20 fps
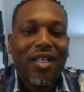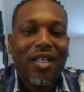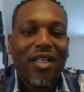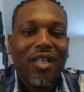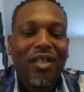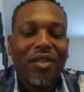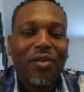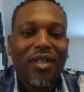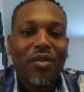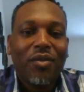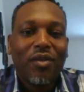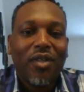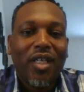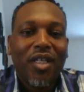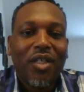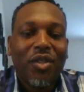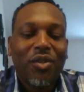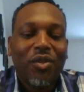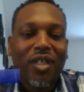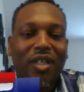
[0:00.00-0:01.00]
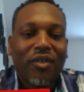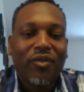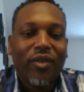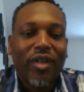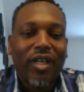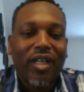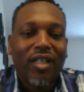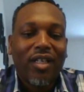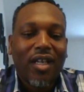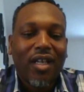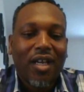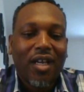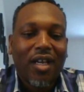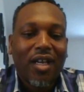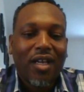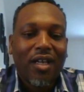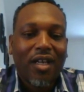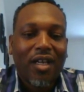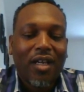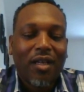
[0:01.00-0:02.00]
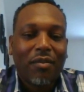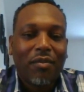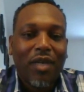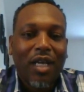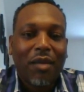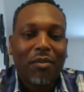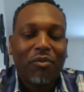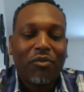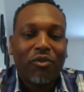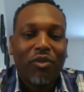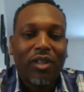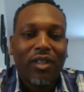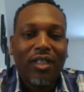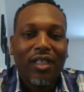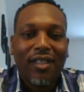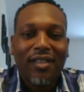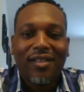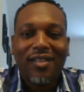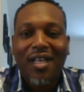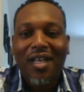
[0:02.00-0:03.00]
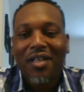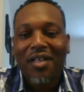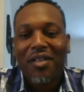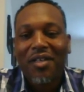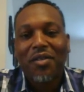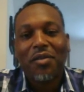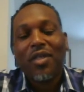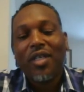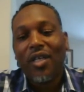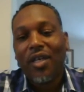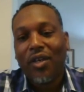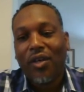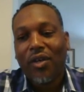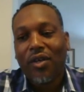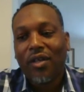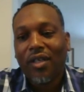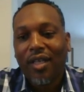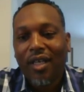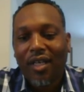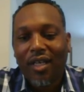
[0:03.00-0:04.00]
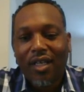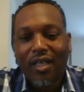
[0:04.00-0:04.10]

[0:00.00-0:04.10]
Thank you, Randy. I'm really excited to be here.